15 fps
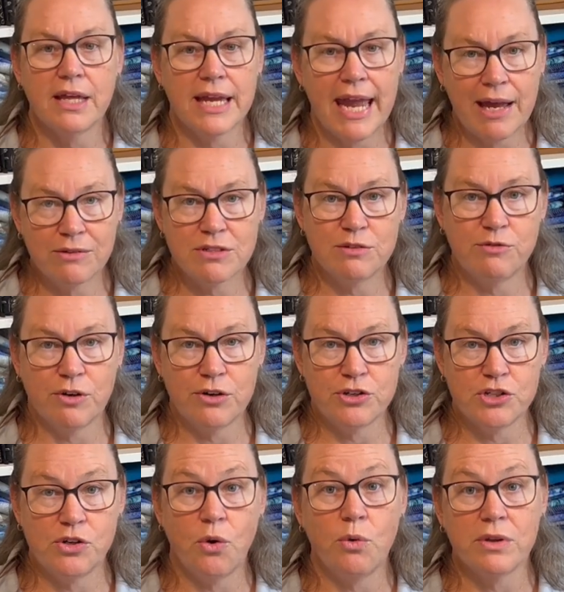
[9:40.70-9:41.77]
counted
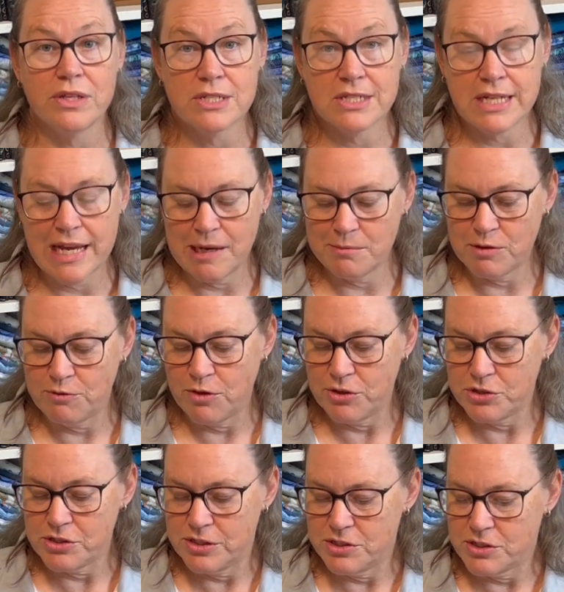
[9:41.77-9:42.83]
version or the stamped
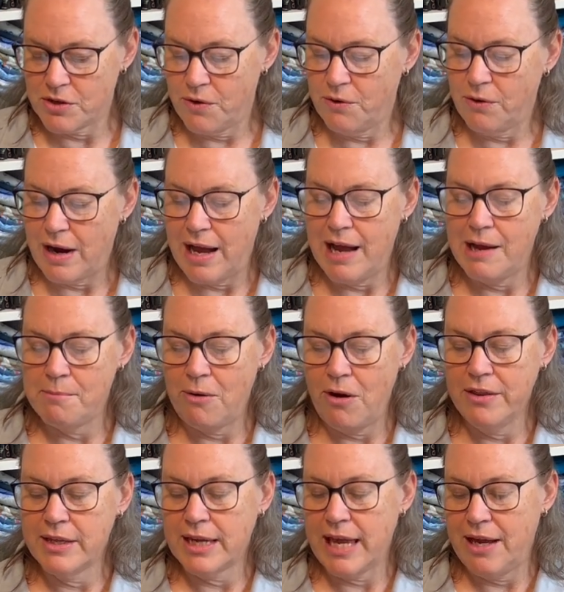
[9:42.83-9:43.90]
version. So I
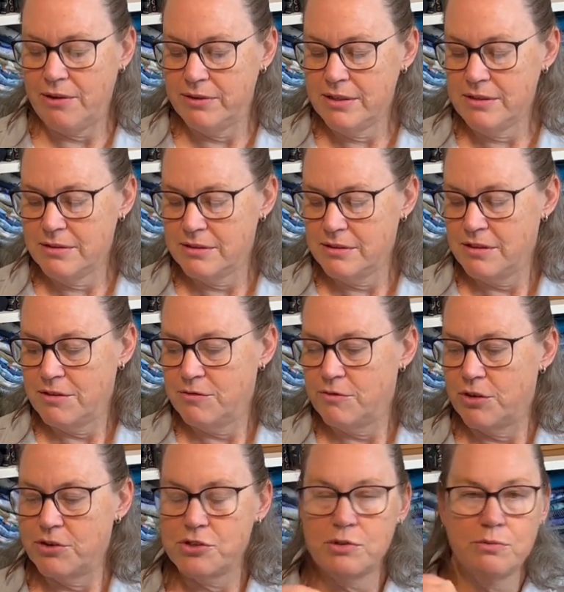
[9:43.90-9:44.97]
bought the counted
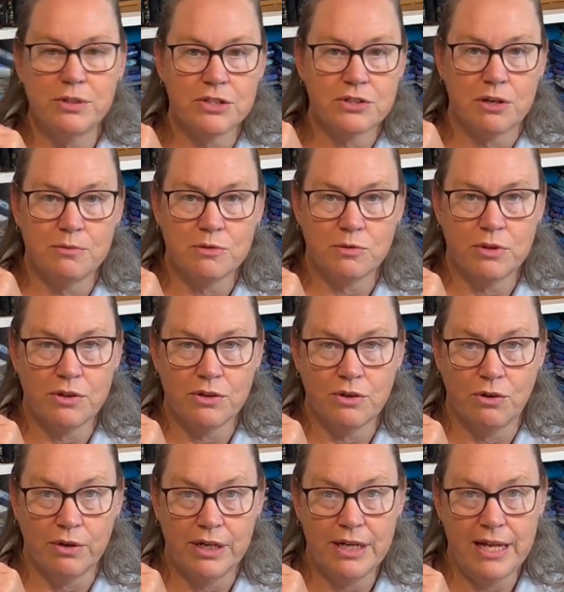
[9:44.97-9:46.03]
version, which comes with
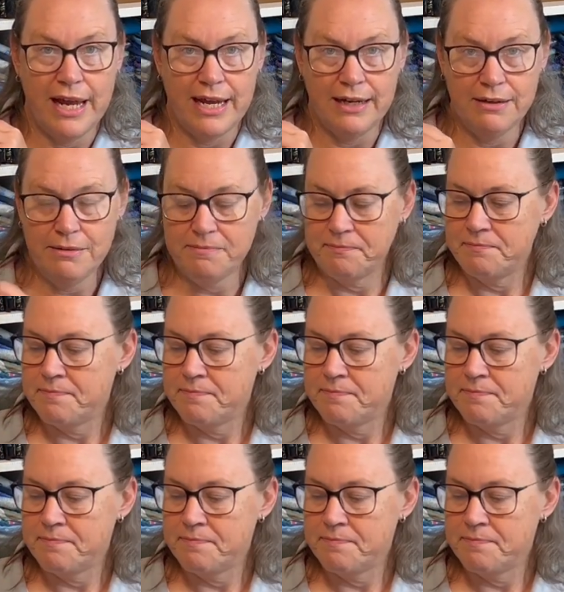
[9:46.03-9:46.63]
gridded Aida.